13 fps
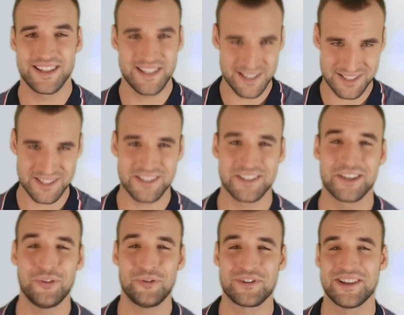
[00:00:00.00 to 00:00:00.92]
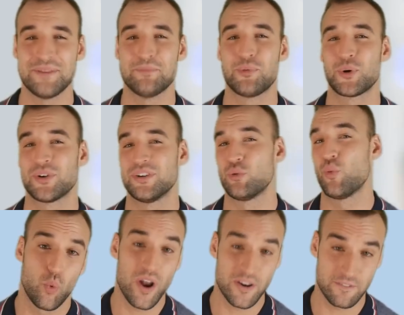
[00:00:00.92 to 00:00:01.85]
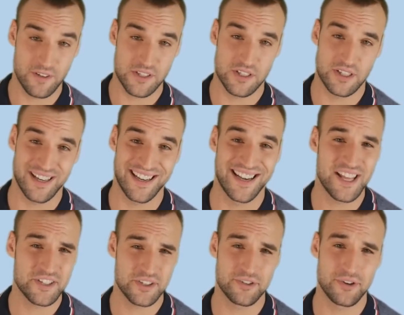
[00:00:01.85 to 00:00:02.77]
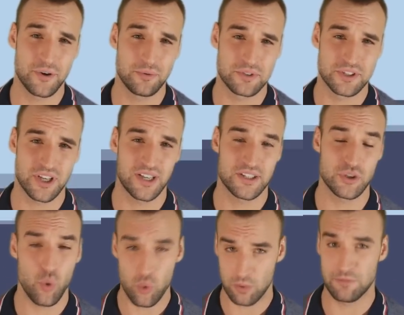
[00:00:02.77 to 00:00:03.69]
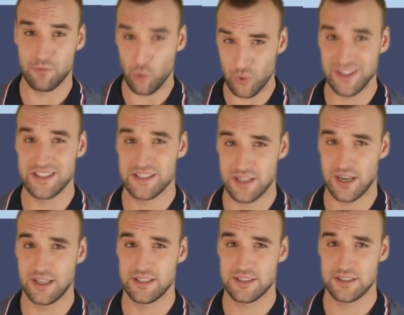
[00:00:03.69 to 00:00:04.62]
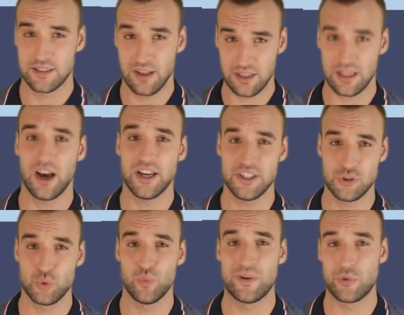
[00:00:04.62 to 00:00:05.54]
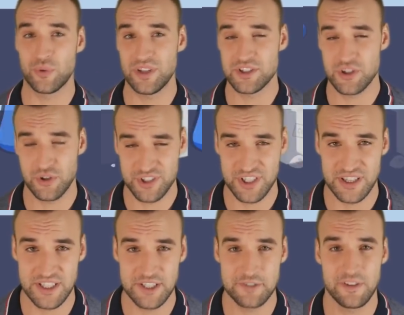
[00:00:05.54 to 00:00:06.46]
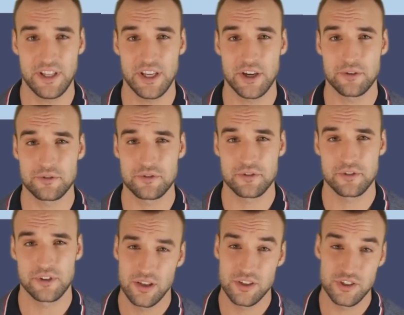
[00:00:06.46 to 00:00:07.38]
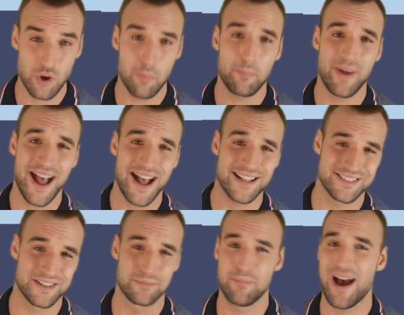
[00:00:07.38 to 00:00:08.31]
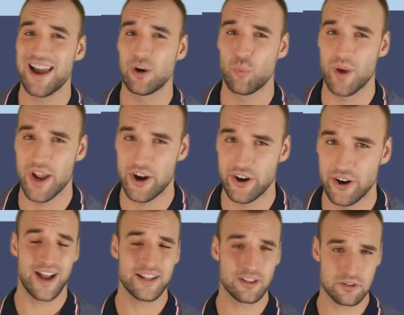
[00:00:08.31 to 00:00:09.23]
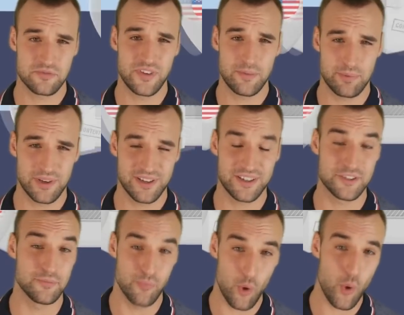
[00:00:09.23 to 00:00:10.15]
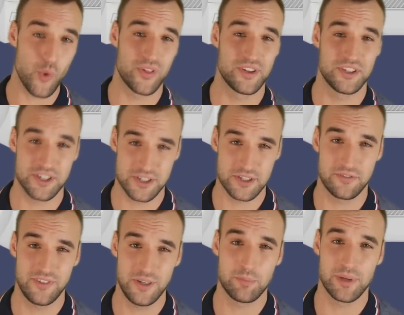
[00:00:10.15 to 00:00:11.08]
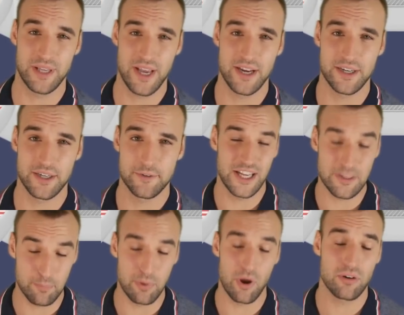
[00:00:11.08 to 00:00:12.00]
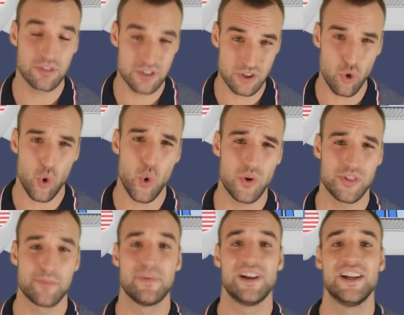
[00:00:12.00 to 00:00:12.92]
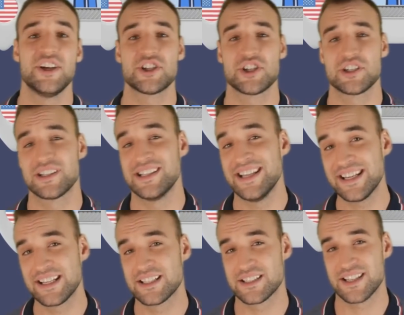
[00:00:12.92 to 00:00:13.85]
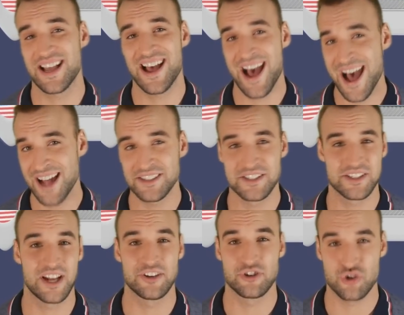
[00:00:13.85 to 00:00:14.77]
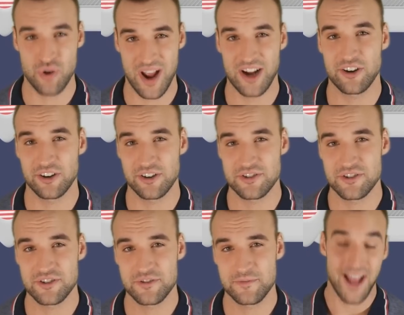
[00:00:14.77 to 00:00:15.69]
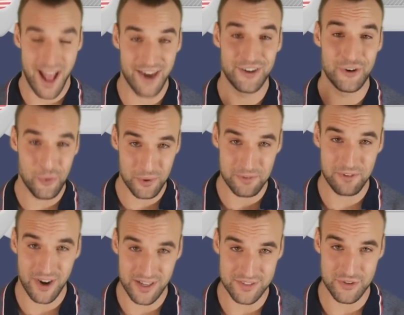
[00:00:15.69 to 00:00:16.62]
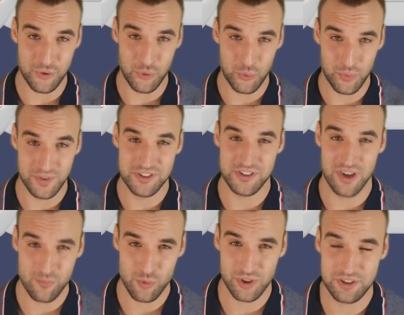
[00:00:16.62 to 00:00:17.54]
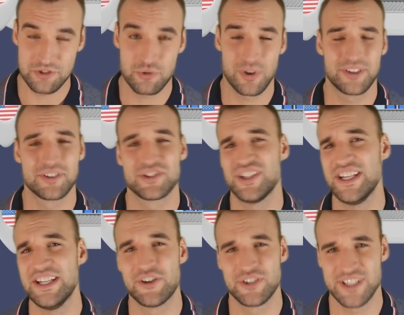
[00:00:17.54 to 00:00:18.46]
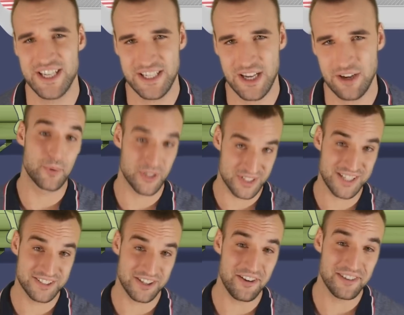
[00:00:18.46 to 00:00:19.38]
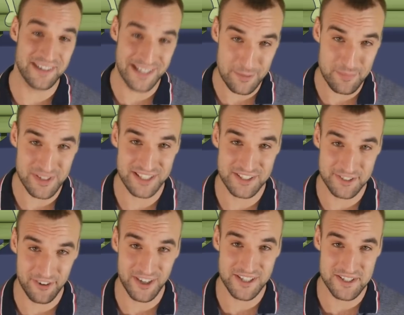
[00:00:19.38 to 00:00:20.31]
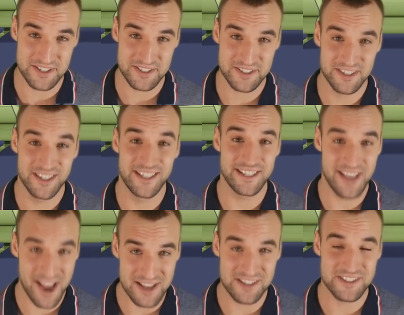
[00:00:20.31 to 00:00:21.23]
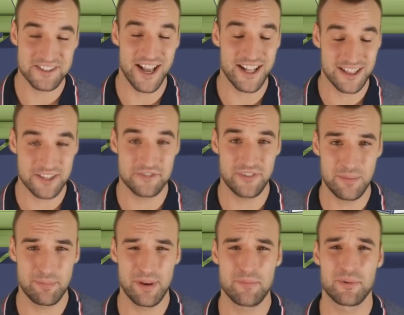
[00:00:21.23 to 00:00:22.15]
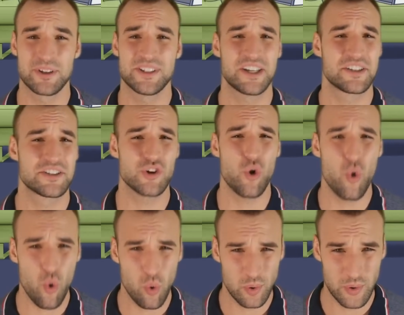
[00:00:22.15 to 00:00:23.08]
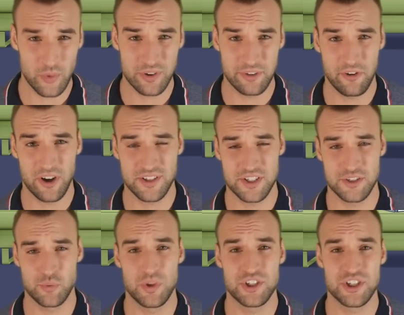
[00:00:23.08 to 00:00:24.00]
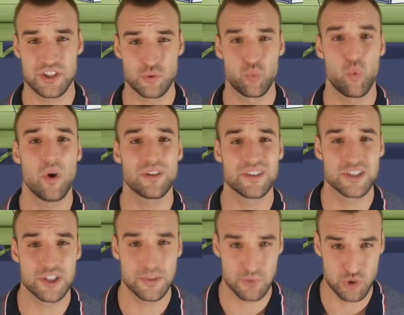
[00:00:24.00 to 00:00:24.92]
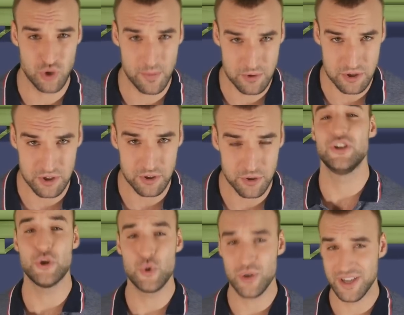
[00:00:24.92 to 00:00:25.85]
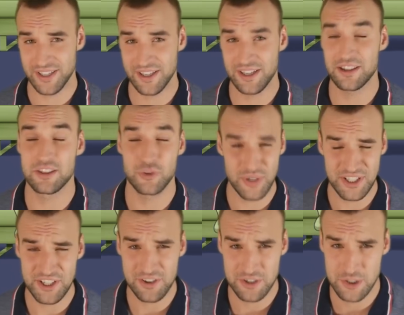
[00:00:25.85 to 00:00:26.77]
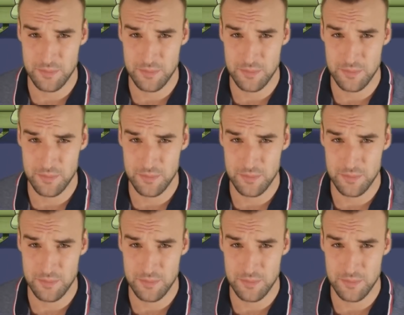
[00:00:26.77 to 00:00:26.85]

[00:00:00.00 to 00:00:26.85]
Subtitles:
This is hugely important when visiting lesser known sites or foreign sites, like I do when researching these videos. Stop ads and malware. Atlas VPN is more than just a VPN. It blocks all the malicious links, ads, and trackers, and notifies you when someone is trying to steal your data. Protect unlimited devices. Yes, Atlas VPN protects all your devices with just one subscription. You can get a 3-year